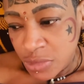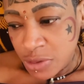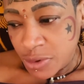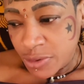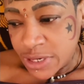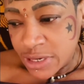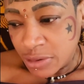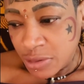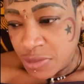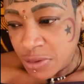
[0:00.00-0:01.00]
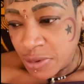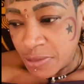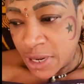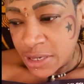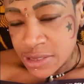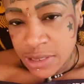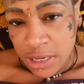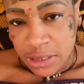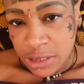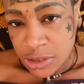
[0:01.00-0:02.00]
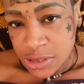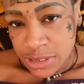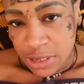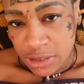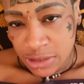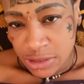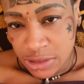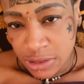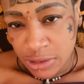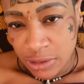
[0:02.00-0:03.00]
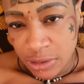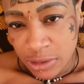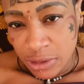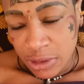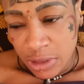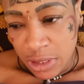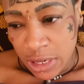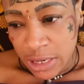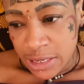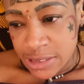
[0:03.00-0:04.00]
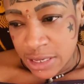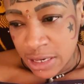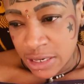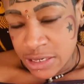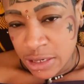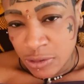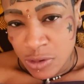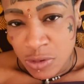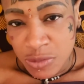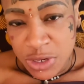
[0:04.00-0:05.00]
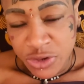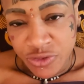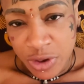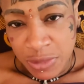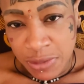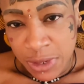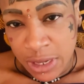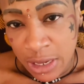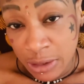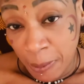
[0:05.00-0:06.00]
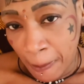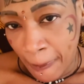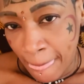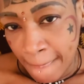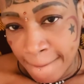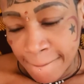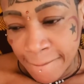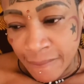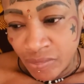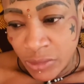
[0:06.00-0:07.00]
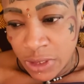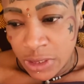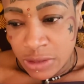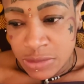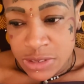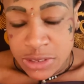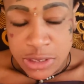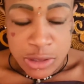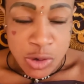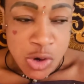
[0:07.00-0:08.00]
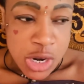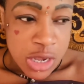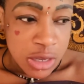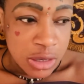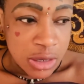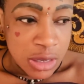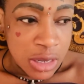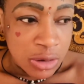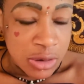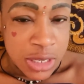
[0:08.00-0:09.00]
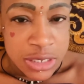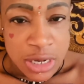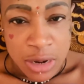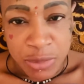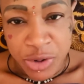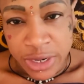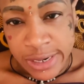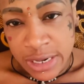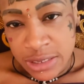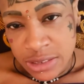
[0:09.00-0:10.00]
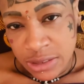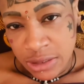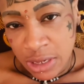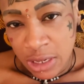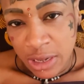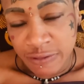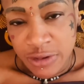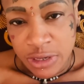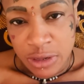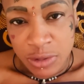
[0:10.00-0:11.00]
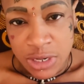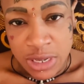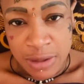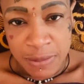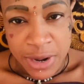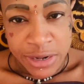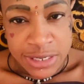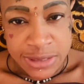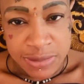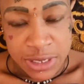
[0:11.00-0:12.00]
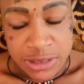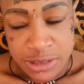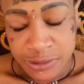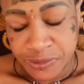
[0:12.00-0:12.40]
People will take a people man is not innocent. You understand? You take a rummage from him girl, him still go there and go get her pregnant, and you have to deal with the embarrassment.